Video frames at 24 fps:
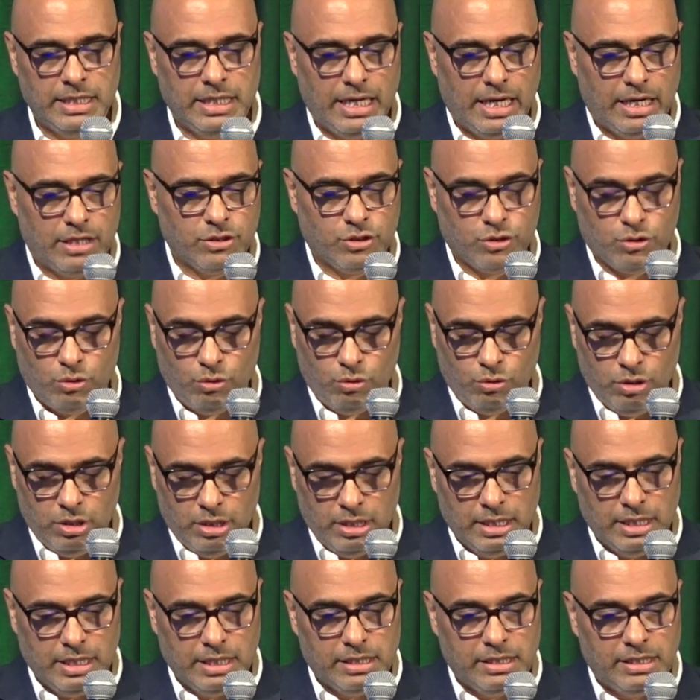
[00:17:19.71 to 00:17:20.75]
And so
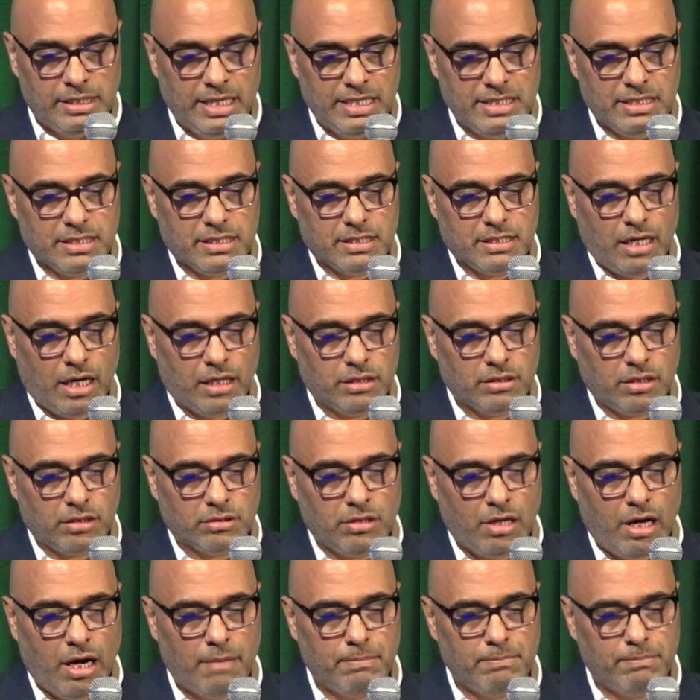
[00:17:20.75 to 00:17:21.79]
this on the
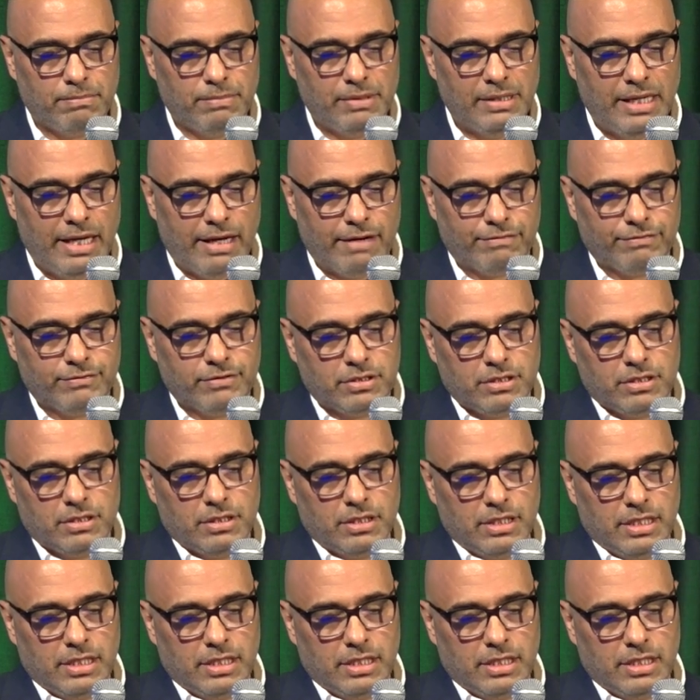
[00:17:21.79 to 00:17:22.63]
top left